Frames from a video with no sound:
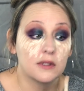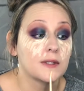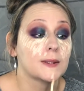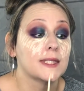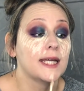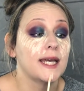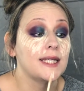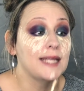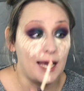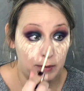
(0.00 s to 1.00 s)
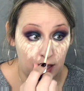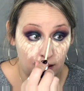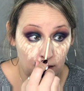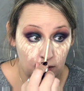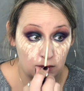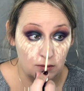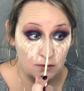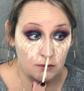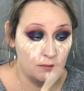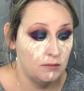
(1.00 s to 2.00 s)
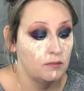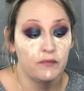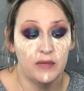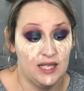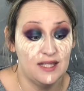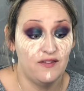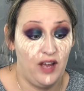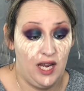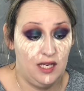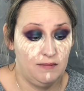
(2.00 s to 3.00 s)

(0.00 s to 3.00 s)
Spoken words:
So today, dabbing is fine.